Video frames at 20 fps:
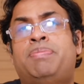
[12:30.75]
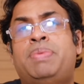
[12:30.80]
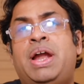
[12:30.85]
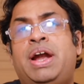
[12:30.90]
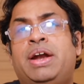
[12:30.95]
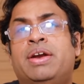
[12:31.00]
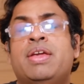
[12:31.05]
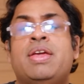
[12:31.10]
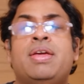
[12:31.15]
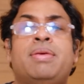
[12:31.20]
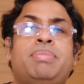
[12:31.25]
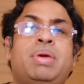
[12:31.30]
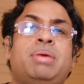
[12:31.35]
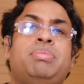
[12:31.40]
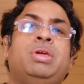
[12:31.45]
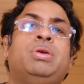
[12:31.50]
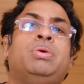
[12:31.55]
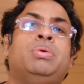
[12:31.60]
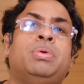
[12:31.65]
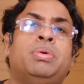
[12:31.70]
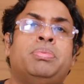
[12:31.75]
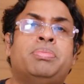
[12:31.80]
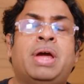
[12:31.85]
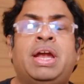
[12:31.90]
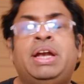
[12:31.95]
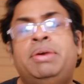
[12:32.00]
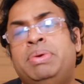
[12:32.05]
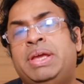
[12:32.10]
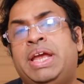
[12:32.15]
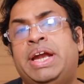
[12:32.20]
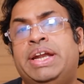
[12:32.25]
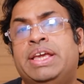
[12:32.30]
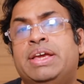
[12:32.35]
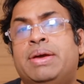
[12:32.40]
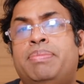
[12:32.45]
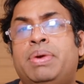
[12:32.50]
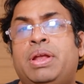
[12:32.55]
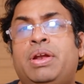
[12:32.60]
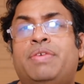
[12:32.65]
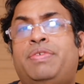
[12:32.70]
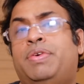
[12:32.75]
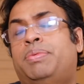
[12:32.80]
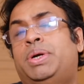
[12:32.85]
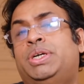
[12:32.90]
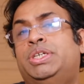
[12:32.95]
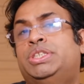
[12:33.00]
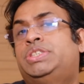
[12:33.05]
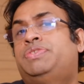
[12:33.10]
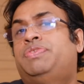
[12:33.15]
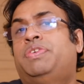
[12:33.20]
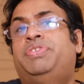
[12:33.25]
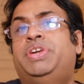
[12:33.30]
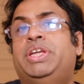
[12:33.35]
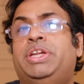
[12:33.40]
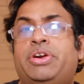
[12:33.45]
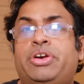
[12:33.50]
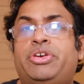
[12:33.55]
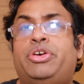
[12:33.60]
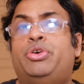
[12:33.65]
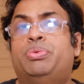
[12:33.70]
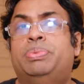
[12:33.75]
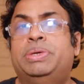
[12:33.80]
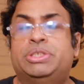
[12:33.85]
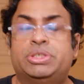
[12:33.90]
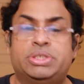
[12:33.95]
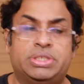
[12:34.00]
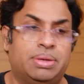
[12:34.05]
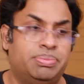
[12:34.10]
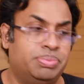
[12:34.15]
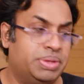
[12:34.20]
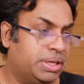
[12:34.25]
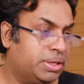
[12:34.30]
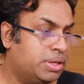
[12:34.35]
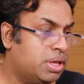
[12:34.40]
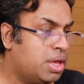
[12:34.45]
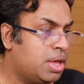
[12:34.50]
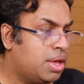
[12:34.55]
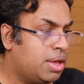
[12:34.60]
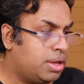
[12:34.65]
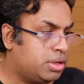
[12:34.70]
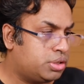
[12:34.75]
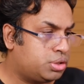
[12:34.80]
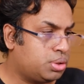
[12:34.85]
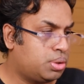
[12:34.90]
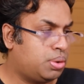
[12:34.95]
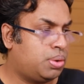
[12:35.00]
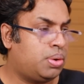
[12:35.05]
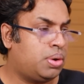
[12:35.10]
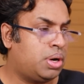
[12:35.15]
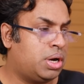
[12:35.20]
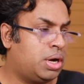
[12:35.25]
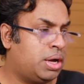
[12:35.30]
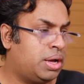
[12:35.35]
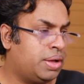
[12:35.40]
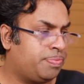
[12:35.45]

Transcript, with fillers: plant maybe you might be getting a bill of about just 1500 rupees or something so